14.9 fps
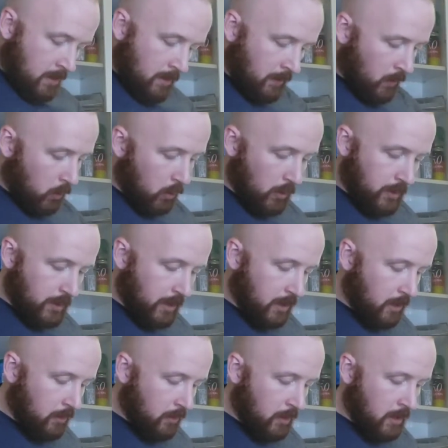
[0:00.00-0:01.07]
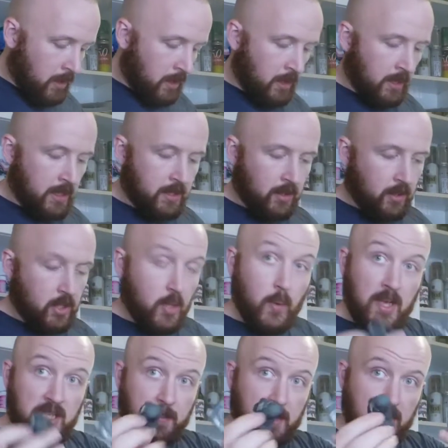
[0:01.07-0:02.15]
of course, you know, these are
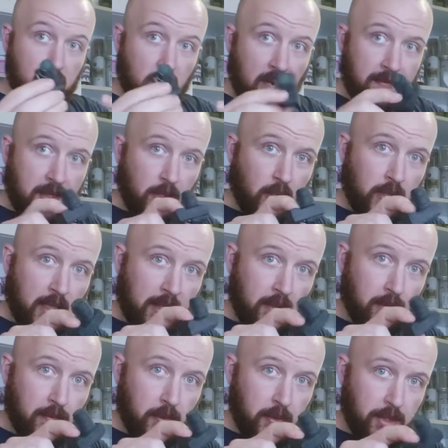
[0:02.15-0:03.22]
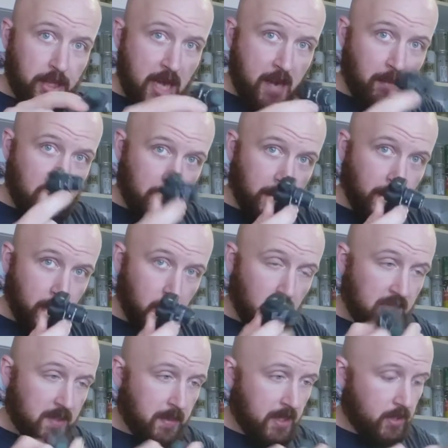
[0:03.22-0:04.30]
USB drives. They look like little Fuji cameras, but they're
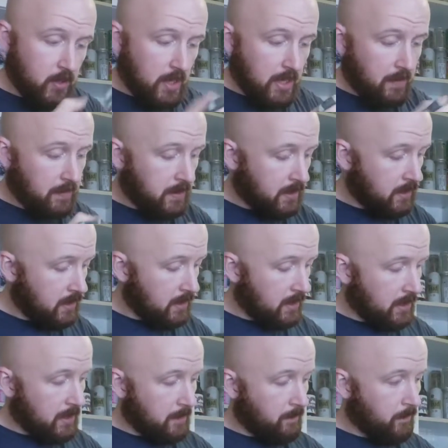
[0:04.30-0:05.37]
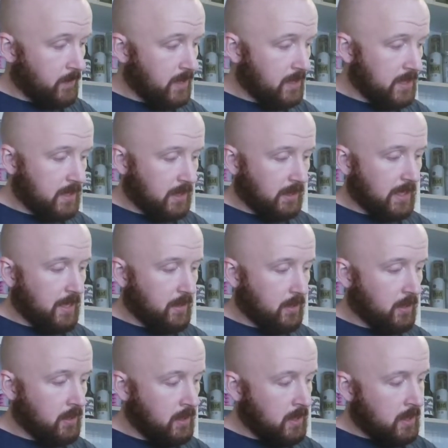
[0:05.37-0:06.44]
USB drives. This is a
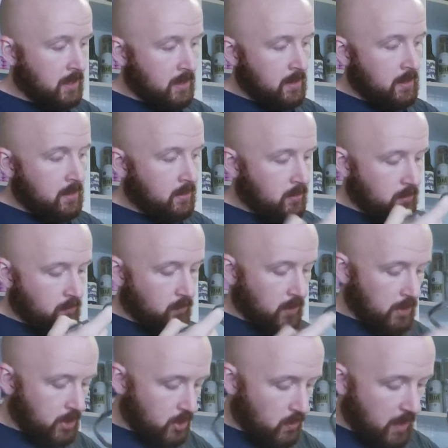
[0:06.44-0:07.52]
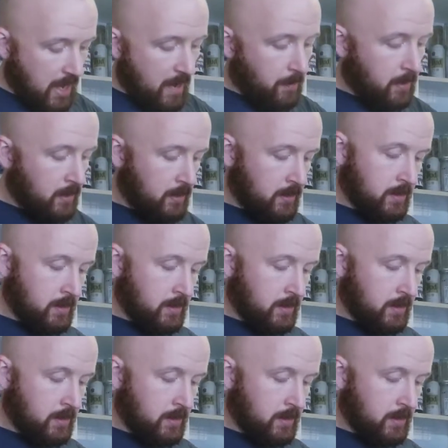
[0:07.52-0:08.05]
leather wrist strap.